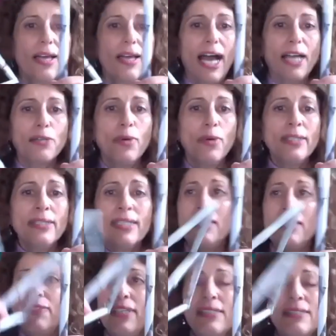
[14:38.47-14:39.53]
I wonder
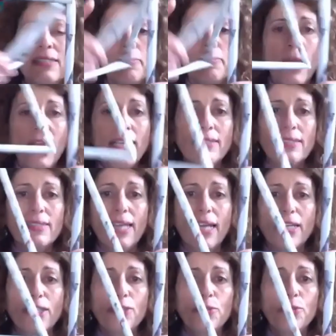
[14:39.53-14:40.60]
if these spaces that
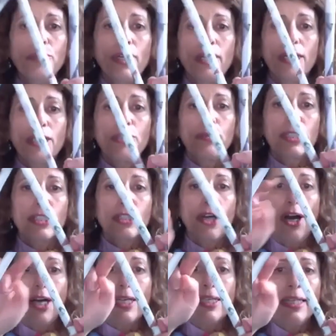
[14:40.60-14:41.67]
you, you were
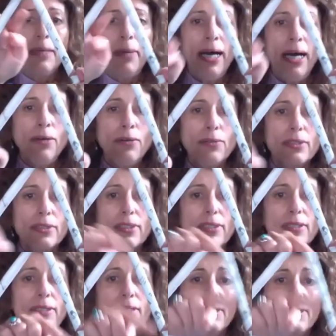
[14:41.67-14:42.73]
talking about,
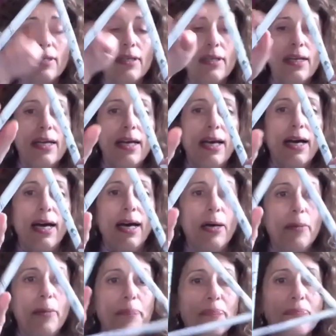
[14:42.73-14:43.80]
um,